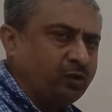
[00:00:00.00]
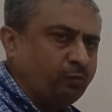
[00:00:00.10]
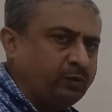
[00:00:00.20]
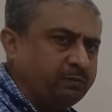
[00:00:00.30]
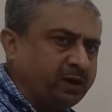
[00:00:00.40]

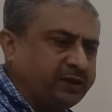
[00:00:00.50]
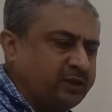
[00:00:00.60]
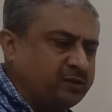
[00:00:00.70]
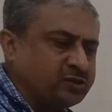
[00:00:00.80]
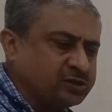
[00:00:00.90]
when
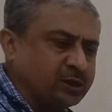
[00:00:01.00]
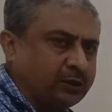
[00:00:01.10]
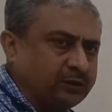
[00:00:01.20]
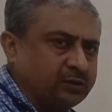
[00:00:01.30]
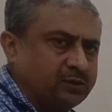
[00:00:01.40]
money is
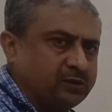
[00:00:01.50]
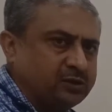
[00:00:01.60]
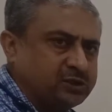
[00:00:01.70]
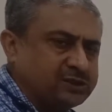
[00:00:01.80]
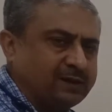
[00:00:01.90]
stuck
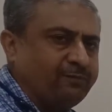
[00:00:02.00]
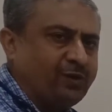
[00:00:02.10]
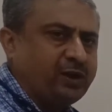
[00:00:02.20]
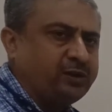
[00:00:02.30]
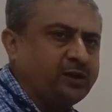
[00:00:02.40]

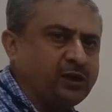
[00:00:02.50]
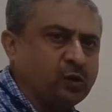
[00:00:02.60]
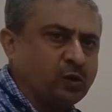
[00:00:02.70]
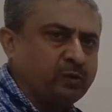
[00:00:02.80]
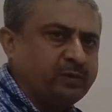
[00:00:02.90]
somewhere in the
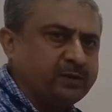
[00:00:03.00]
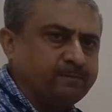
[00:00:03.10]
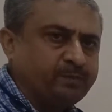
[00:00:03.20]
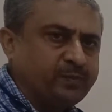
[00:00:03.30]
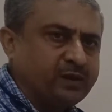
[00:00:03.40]
economy.
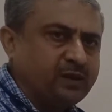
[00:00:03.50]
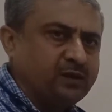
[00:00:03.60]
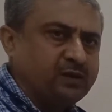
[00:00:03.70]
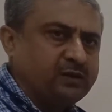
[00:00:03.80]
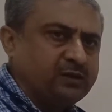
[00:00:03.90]

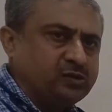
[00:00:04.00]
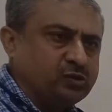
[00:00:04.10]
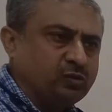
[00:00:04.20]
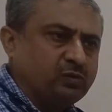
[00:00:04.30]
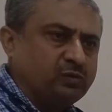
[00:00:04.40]

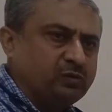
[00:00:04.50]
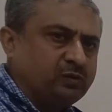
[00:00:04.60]
So,